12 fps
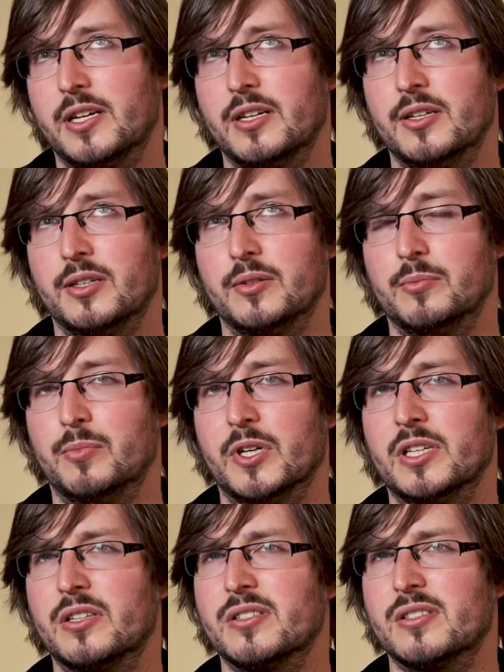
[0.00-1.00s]
Taking
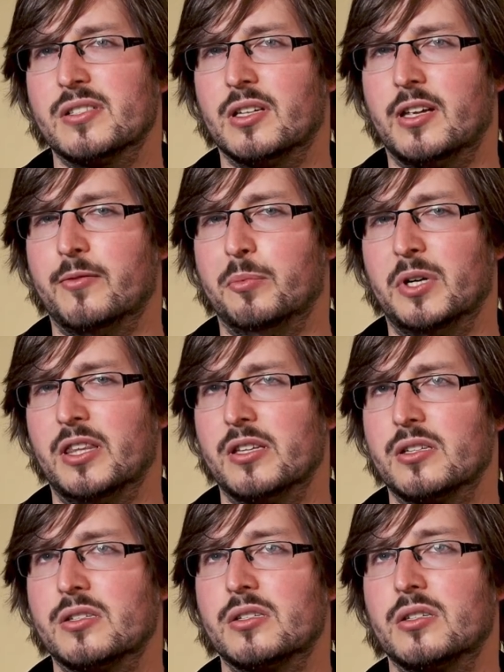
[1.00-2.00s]
breaks to have
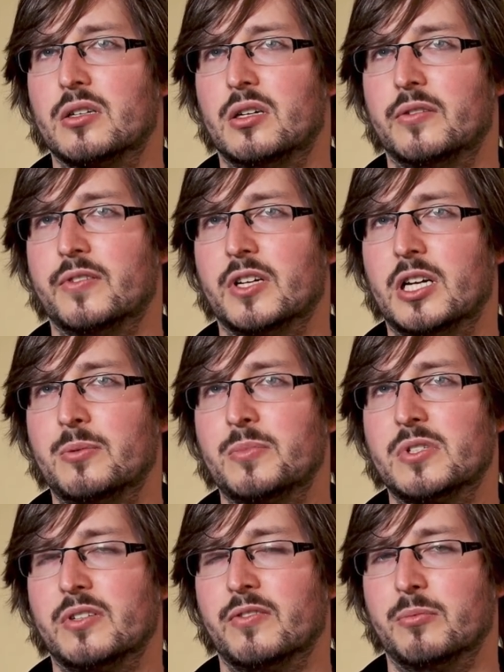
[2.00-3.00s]
breathers often
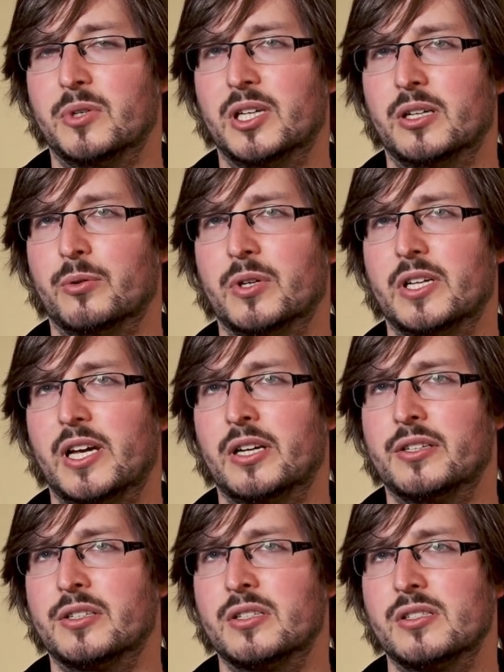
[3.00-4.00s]
helps if I'm getting really
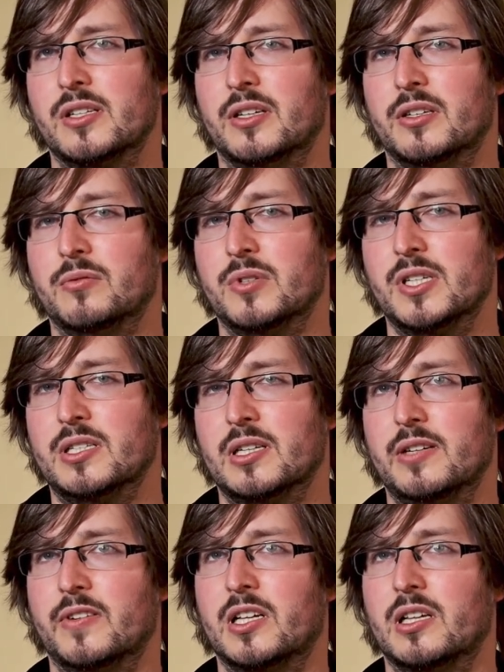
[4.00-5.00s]
anxious and need to
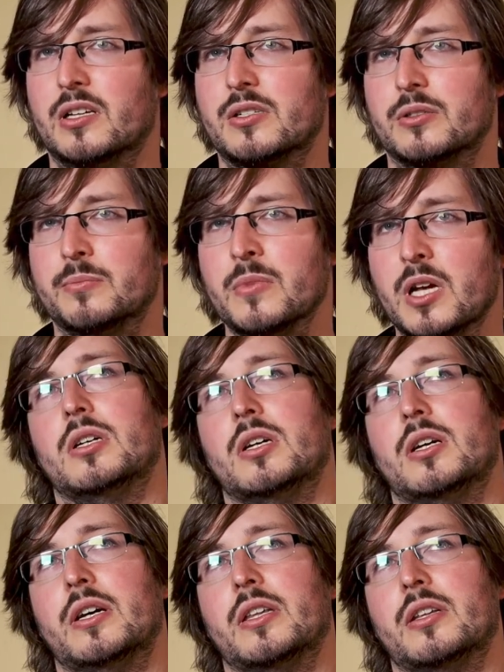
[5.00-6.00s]
leave the classroom.
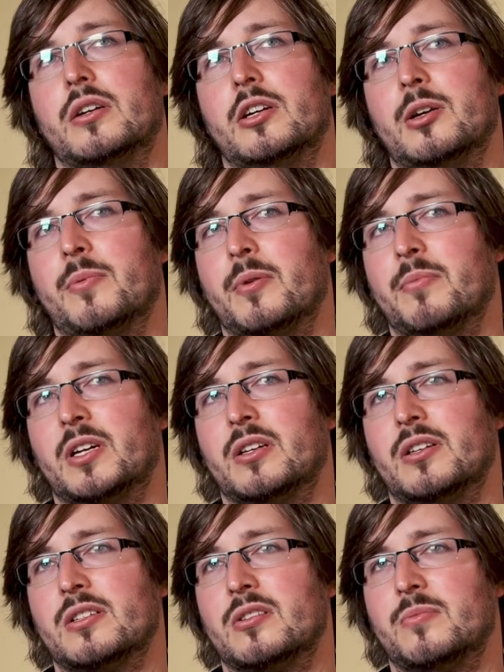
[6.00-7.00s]
Other coping
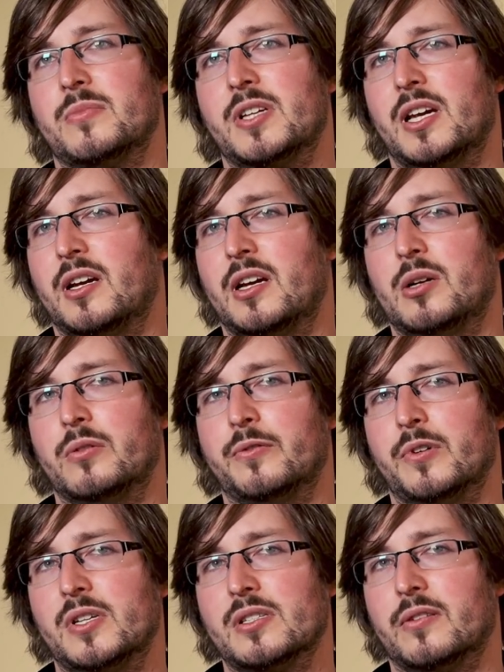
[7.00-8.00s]
mechanisms, hanging out
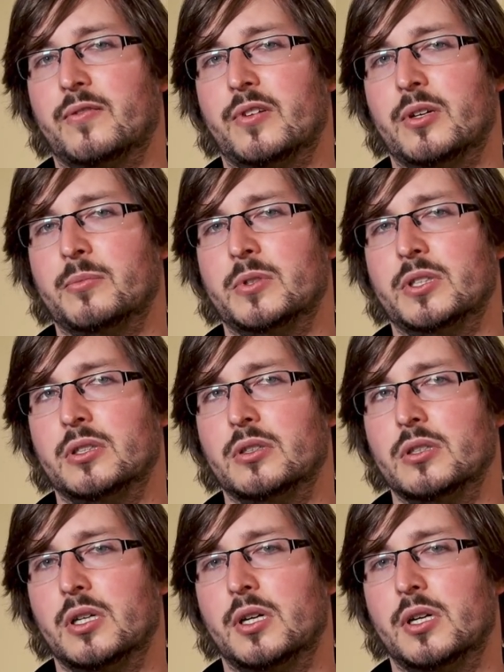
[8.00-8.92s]
with friends and family,